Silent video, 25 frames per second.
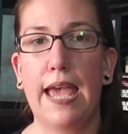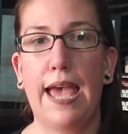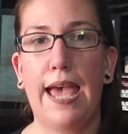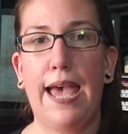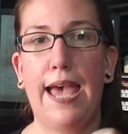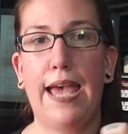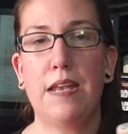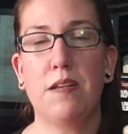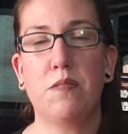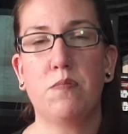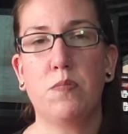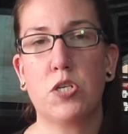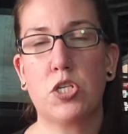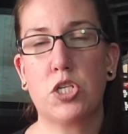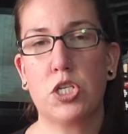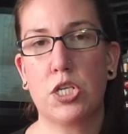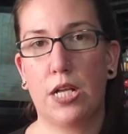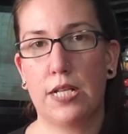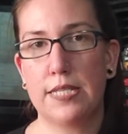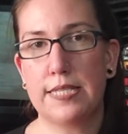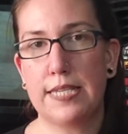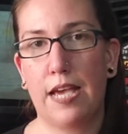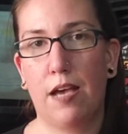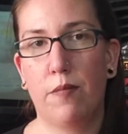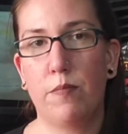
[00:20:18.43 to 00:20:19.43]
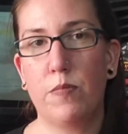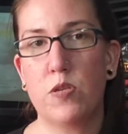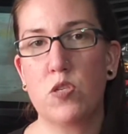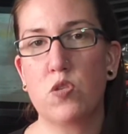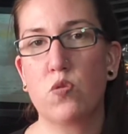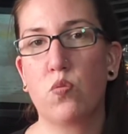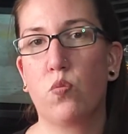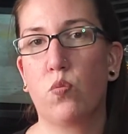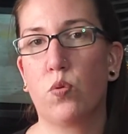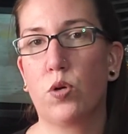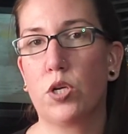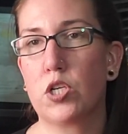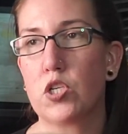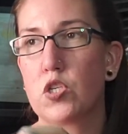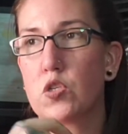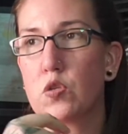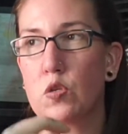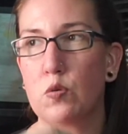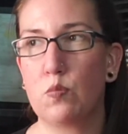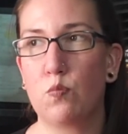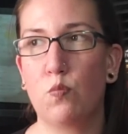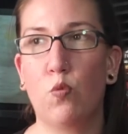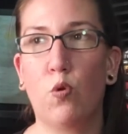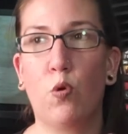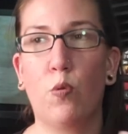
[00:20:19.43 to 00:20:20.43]
and Michel Thomas works
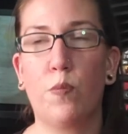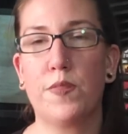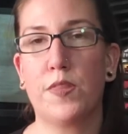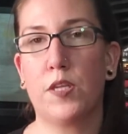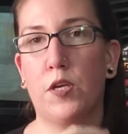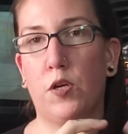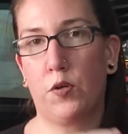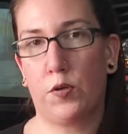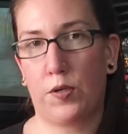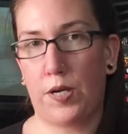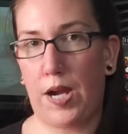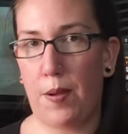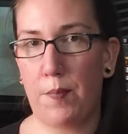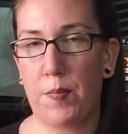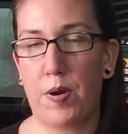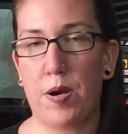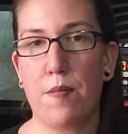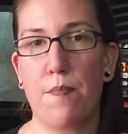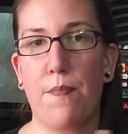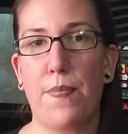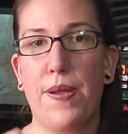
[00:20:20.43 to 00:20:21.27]
more with the grammar.